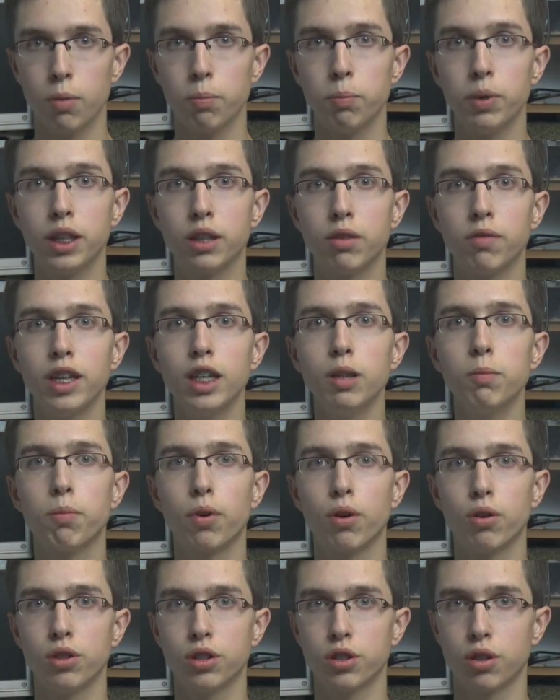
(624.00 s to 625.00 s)
between
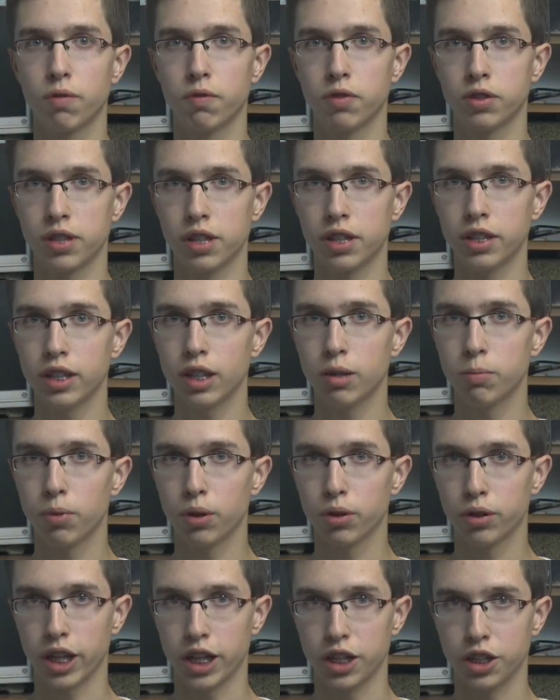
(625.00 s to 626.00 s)
points of certain
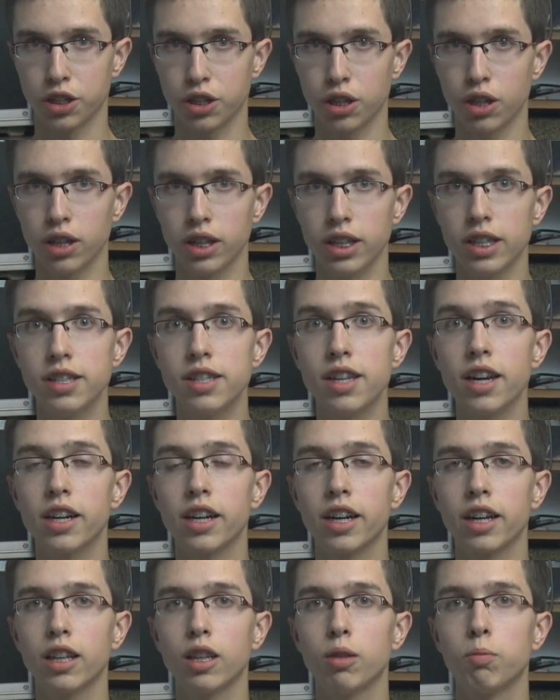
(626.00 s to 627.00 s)
potential is
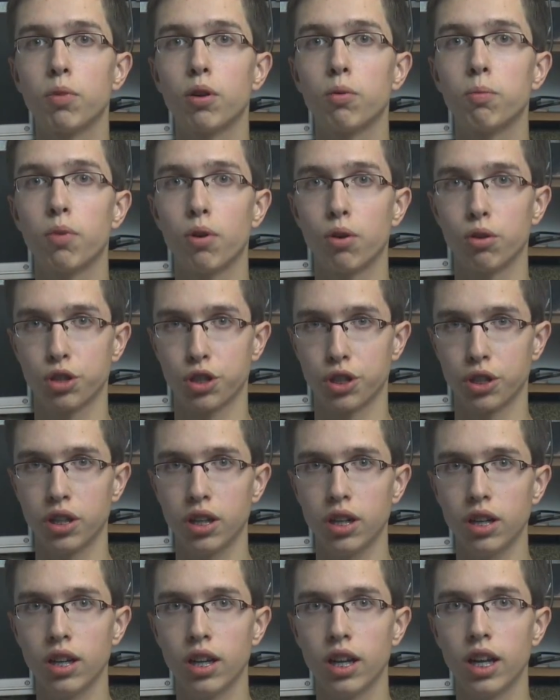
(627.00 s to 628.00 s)
directly
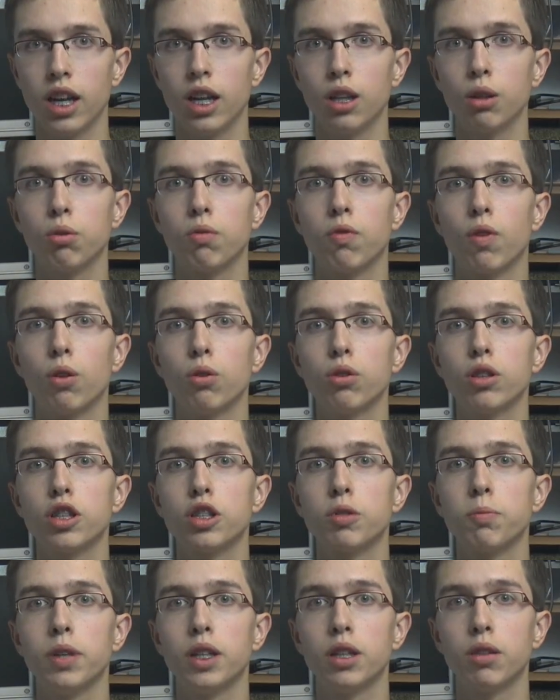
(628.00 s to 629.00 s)
proportional to
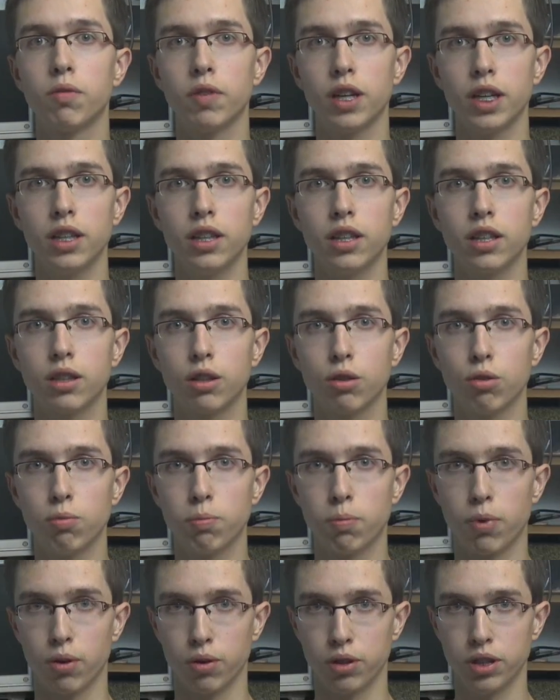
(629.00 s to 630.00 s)
voltage between the 2
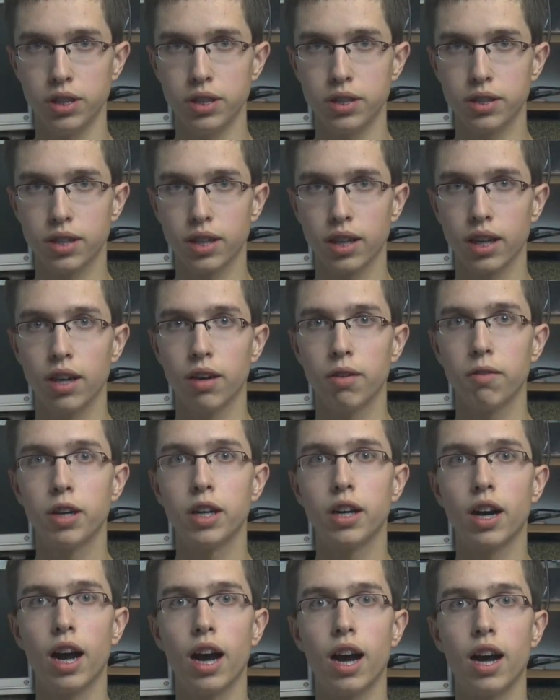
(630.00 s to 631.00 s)
points,
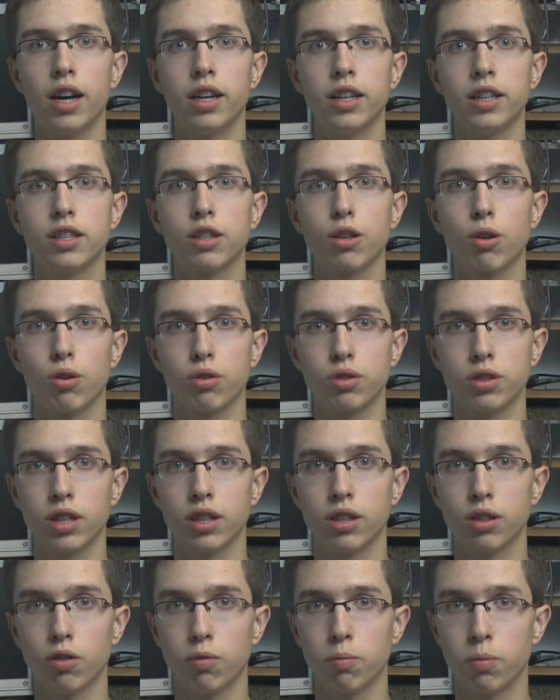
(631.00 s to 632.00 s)
where R is
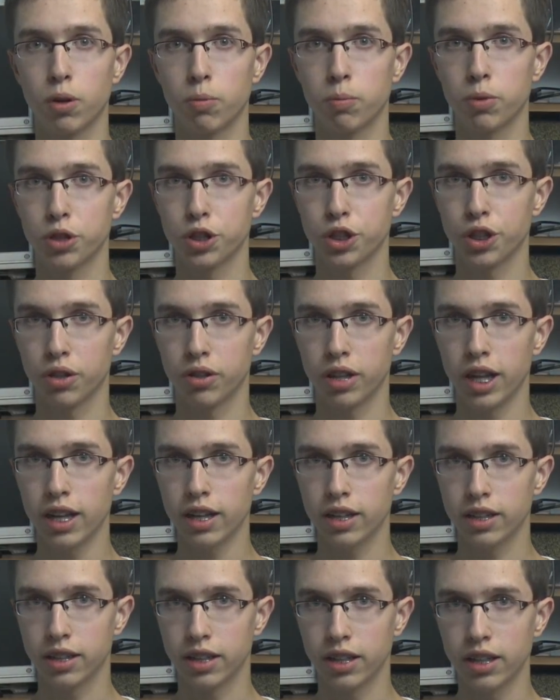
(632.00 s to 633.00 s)
constant of
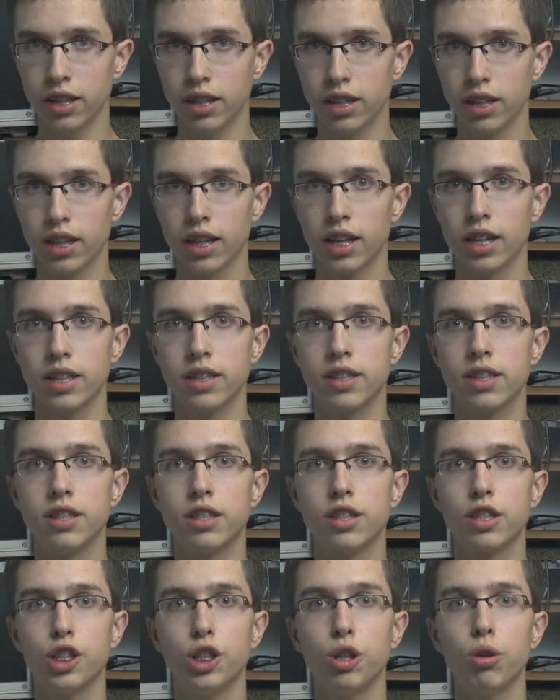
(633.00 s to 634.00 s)
proportionality,
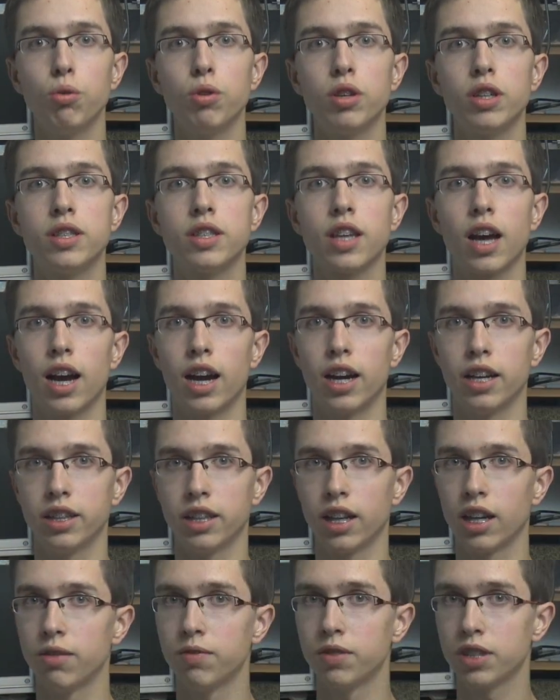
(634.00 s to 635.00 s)
since U is I
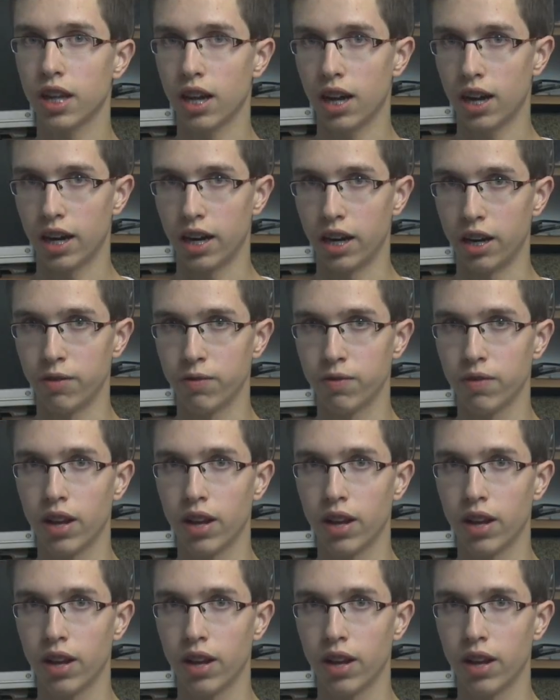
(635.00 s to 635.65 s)
times R.